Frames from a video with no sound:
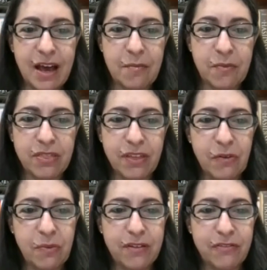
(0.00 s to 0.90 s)
We
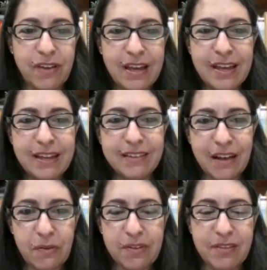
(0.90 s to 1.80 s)
think we've
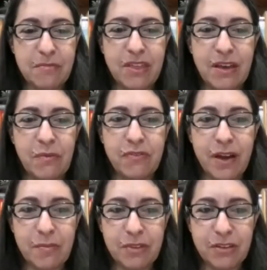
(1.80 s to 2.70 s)
dealt with something, we've
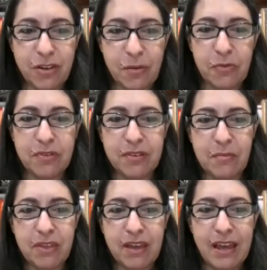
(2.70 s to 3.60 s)
come to terms with
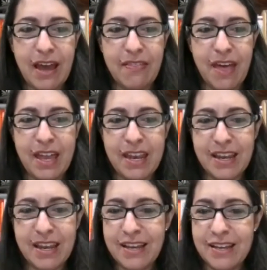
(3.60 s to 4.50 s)
something, and
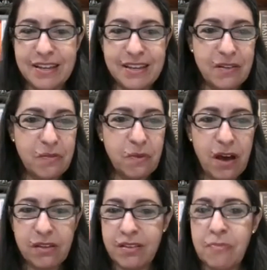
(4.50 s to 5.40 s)
then
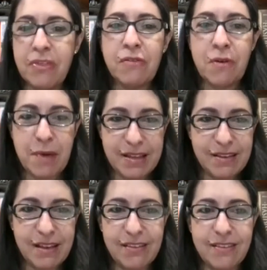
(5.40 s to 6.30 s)
something
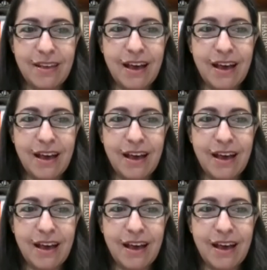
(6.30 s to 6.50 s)
reminds us.